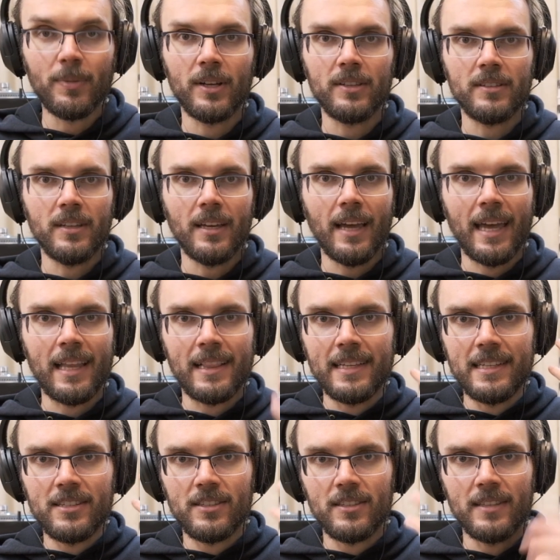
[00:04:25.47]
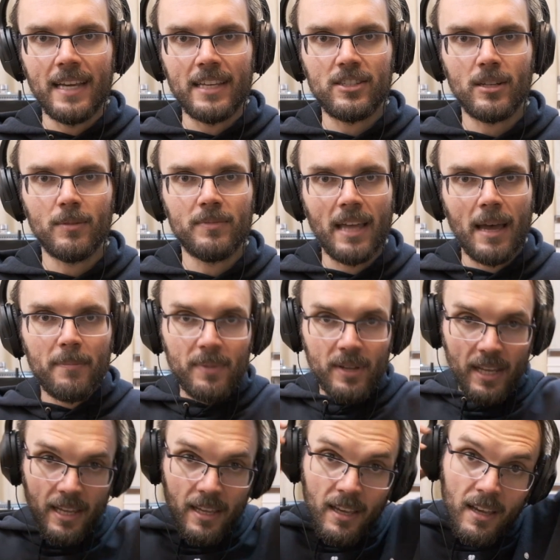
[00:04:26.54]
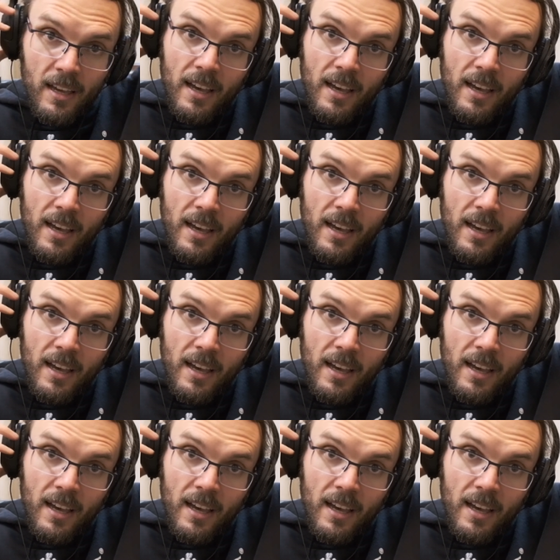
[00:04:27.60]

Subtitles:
but at least there's some dampening.